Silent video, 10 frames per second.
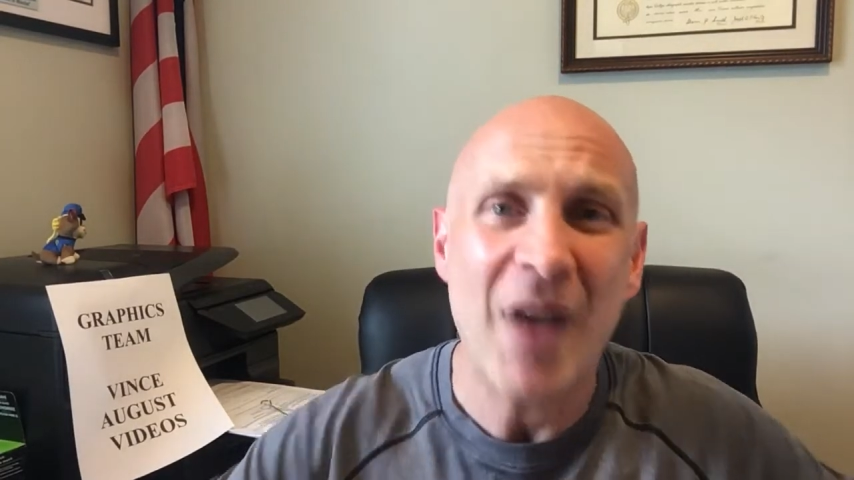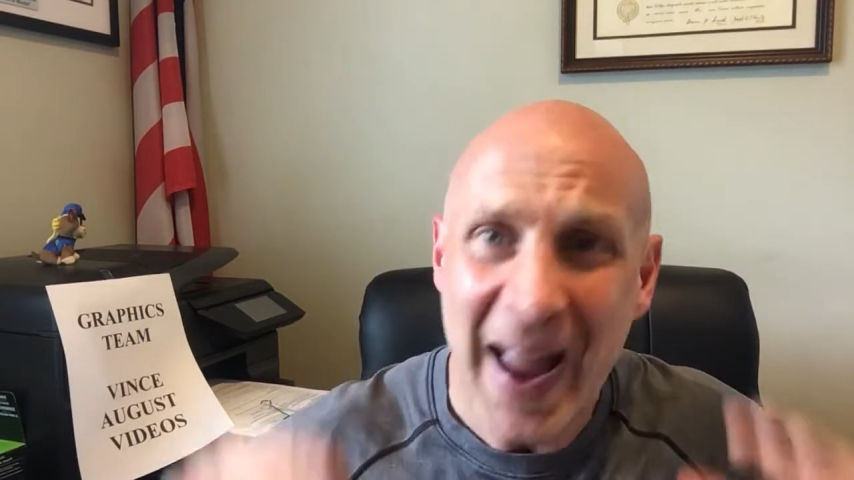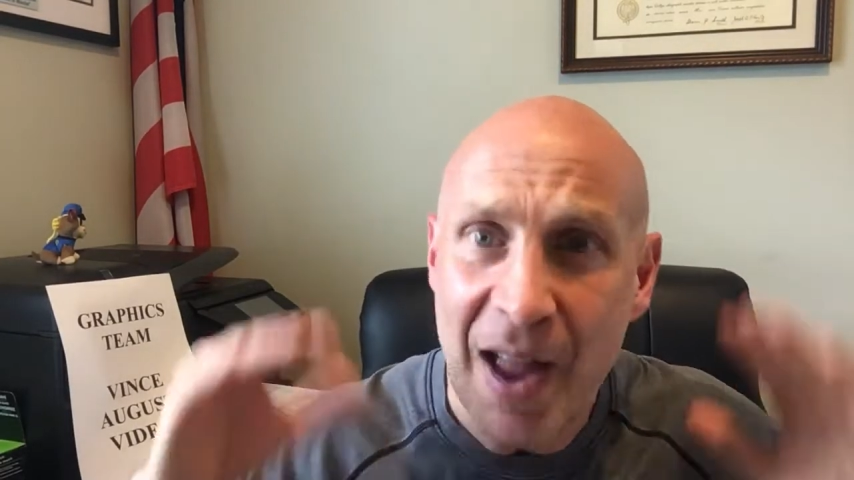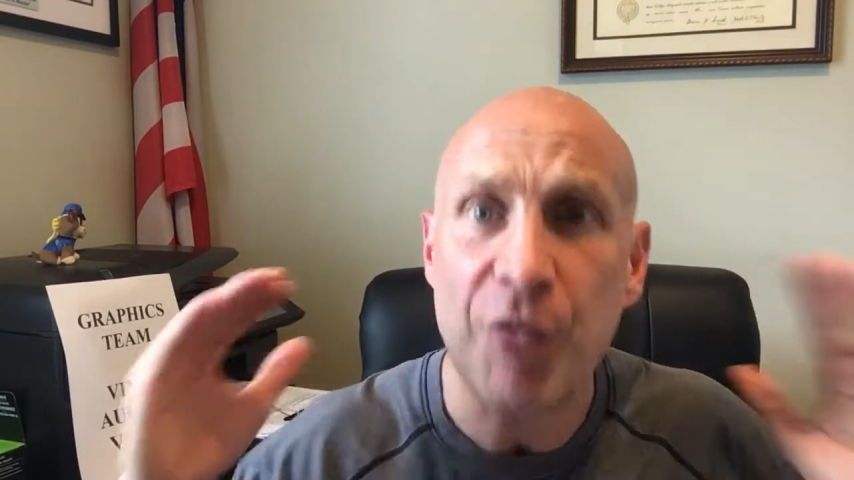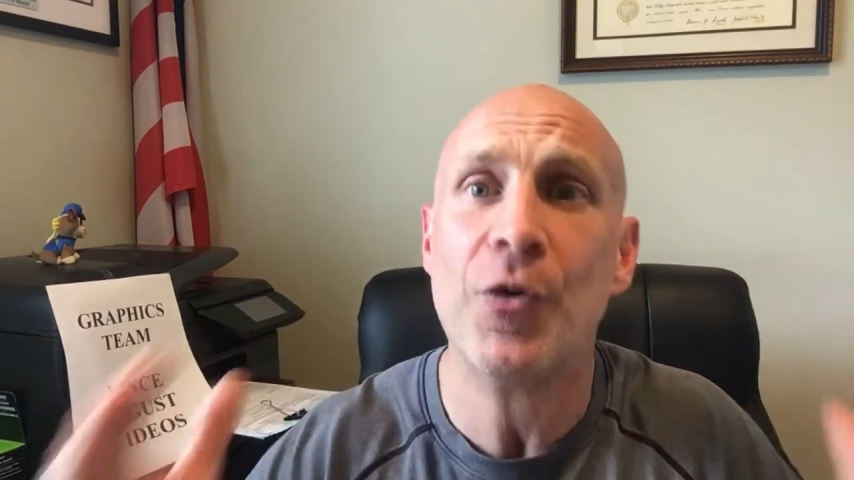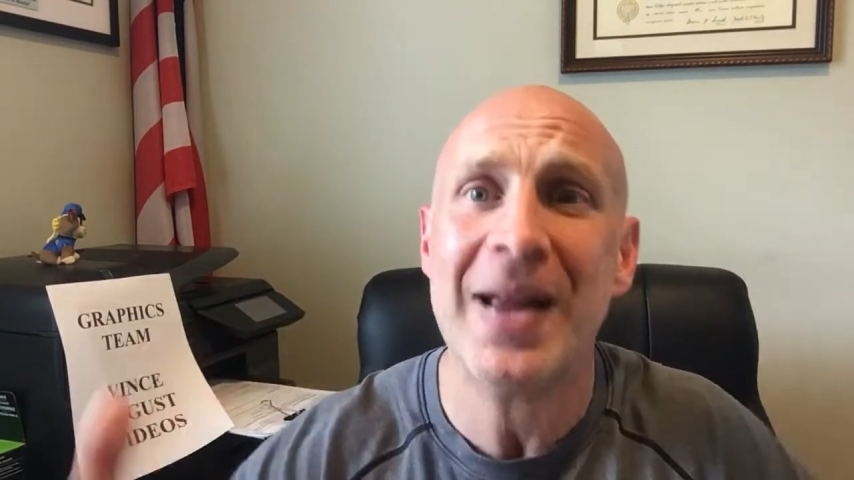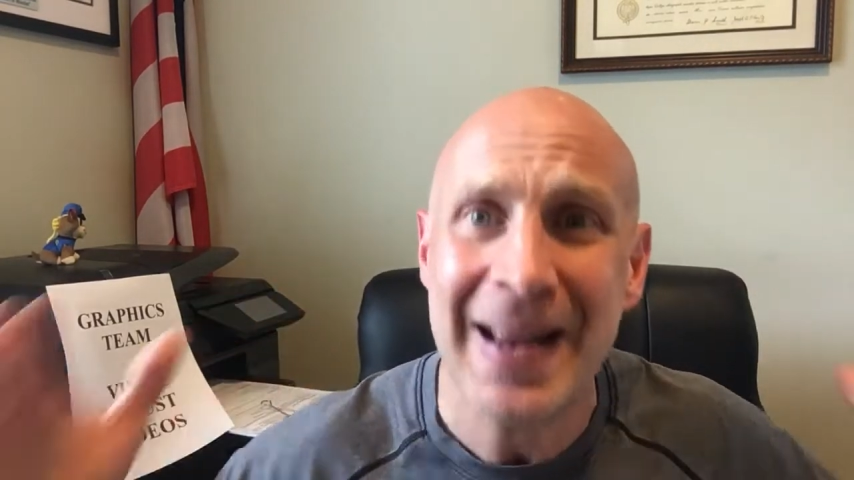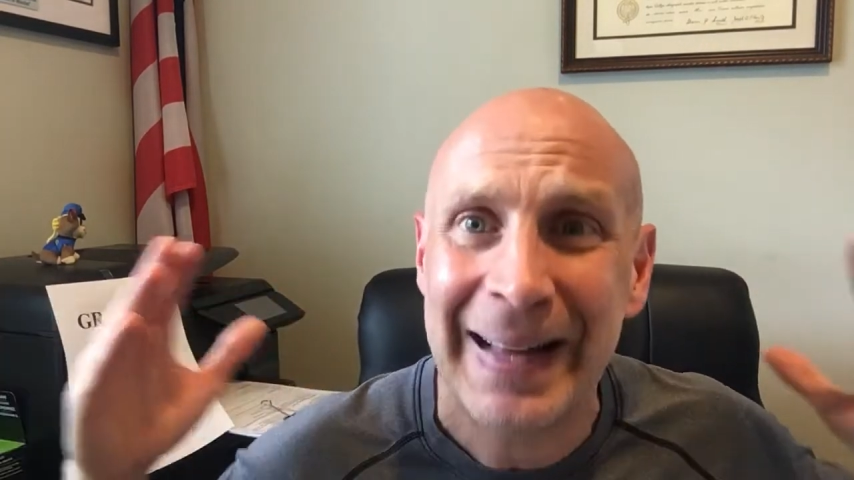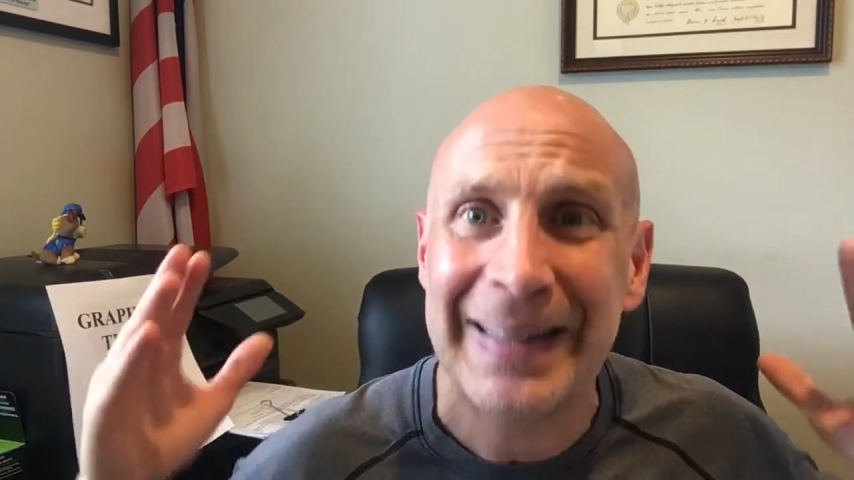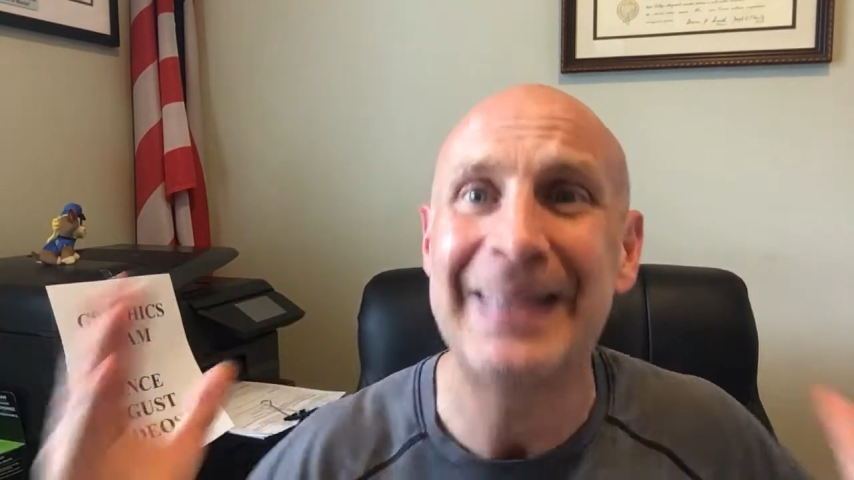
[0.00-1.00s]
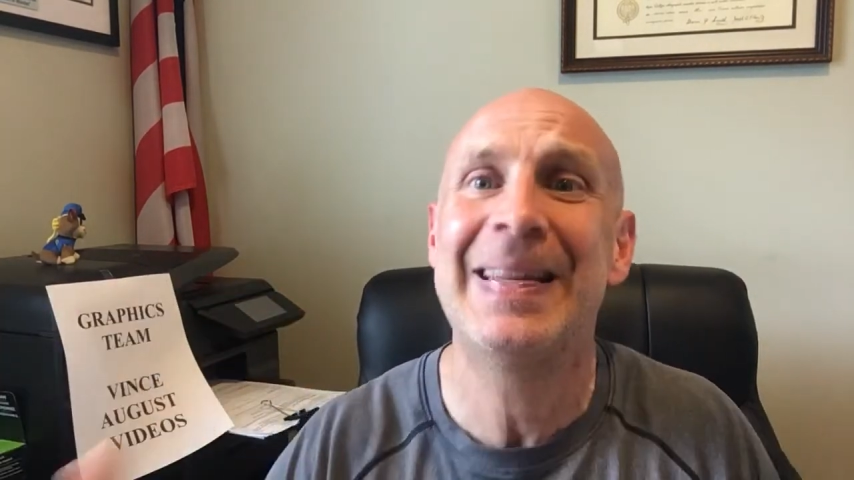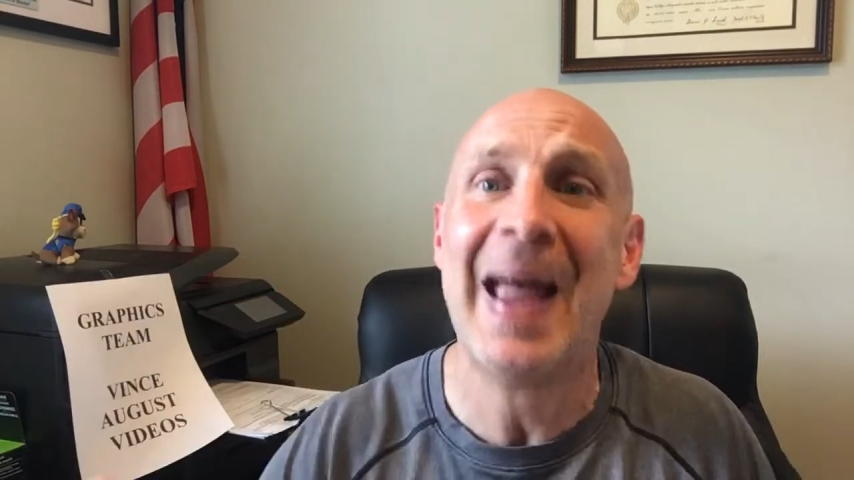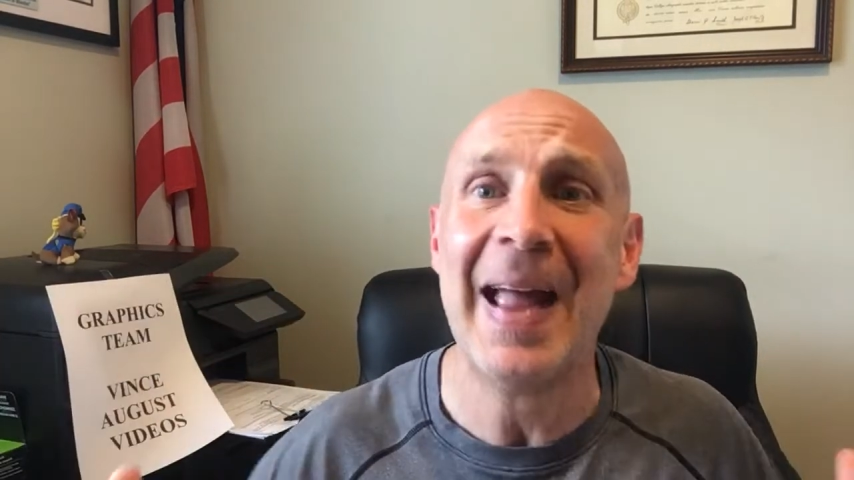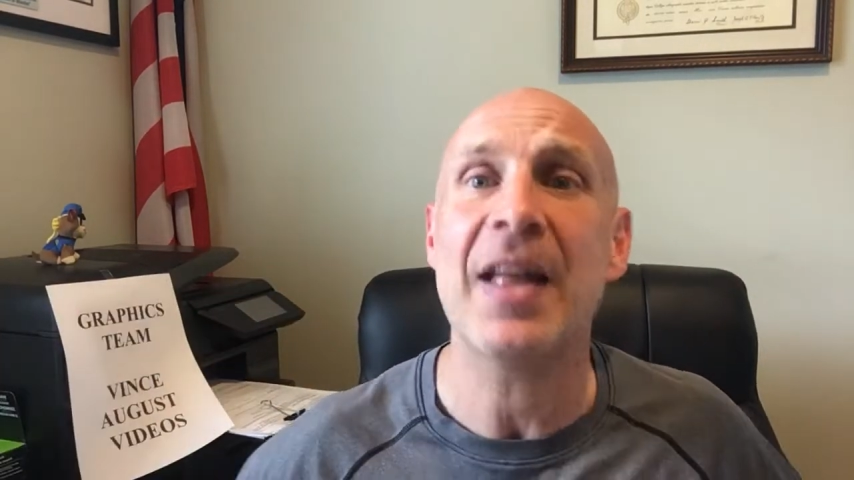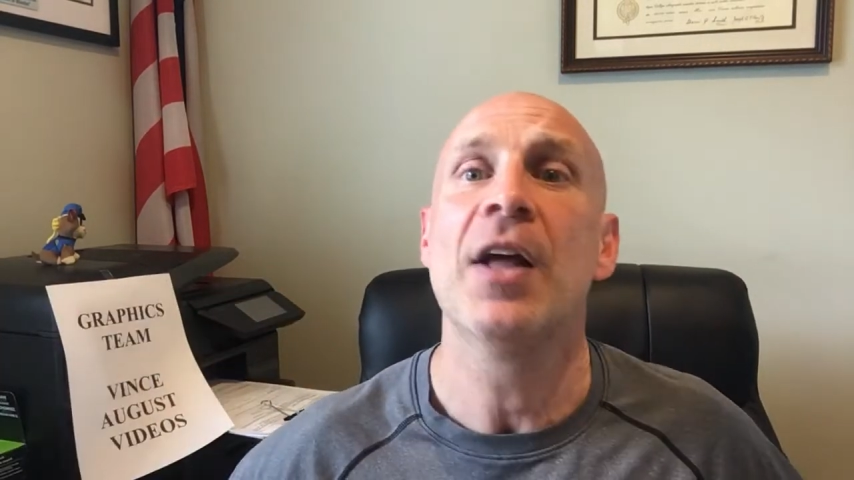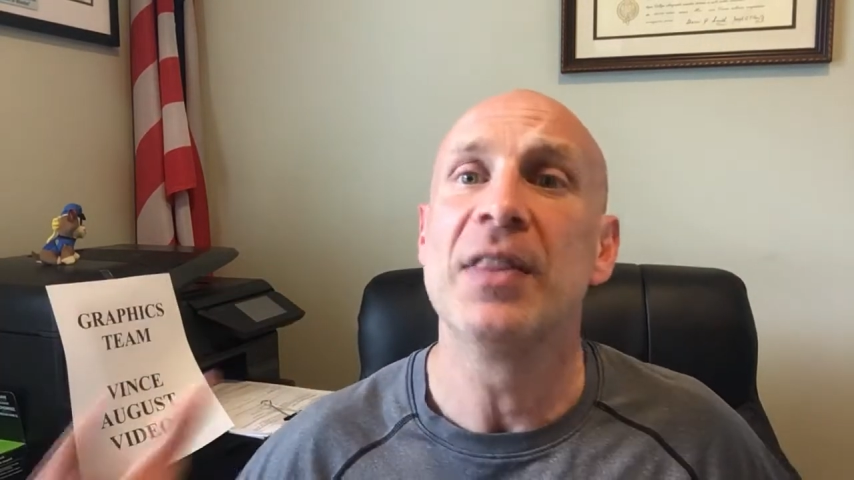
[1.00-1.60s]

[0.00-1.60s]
Every day,